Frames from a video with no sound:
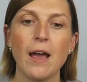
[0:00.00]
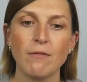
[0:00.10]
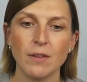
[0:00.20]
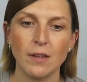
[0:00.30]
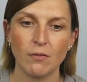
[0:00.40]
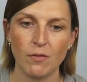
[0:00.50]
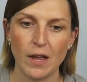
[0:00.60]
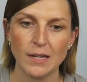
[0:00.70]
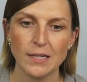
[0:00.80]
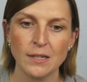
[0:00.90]
everything
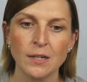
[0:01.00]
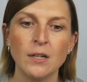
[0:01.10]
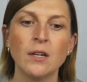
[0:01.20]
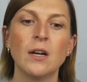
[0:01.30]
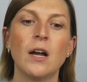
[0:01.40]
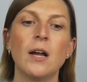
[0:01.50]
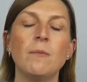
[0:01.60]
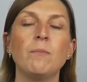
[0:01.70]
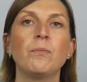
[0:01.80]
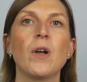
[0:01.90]
fits.
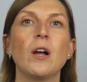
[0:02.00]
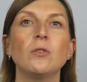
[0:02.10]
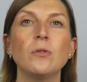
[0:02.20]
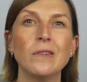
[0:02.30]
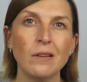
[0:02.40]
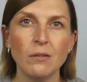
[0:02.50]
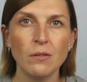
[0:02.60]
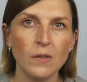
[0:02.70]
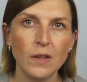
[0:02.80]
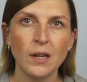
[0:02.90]
I
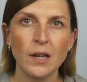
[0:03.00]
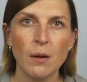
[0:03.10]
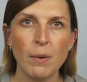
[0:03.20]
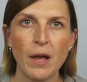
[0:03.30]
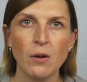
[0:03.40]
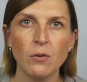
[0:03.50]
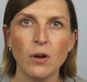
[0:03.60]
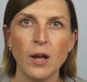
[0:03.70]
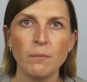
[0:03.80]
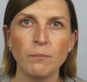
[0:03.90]
also think
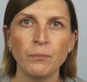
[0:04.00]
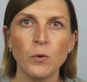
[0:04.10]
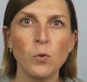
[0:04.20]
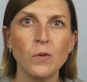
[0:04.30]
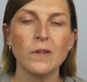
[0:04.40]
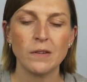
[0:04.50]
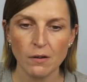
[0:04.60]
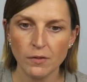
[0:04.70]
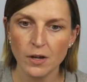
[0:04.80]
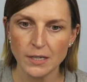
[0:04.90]
about all the
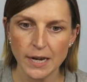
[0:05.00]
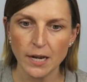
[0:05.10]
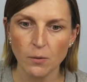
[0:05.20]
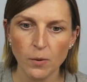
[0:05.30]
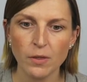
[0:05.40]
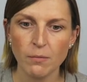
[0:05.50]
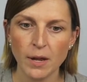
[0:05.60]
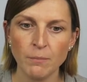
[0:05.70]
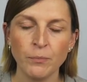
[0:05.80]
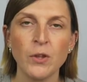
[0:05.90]
stuff that I take with
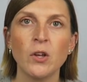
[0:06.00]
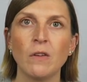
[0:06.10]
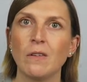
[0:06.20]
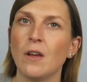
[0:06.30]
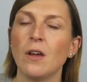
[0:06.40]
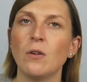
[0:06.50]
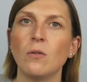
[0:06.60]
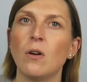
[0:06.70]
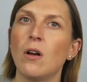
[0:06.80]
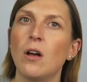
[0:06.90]
me.
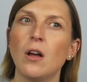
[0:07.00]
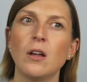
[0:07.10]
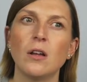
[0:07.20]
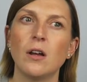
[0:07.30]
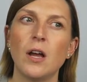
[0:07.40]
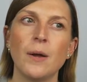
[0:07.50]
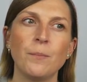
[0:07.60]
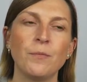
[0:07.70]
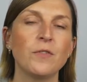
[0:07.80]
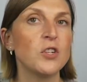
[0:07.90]
So
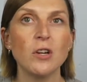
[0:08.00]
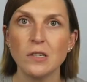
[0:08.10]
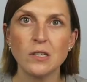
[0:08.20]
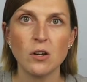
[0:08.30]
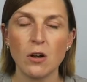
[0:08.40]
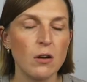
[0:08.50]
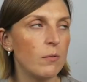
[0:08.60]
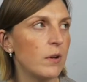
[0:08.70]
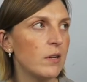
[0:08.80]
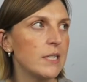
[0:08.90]
for Dot to Dot,
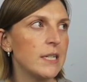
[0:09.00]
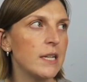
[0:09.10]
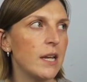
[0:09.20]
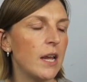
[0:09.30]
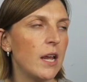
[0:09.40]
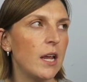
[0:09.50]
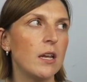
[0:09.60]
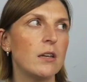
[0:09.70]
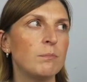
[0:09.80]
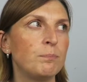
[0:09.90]
when I did it
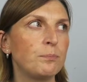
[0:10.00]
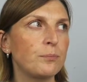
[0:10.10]
in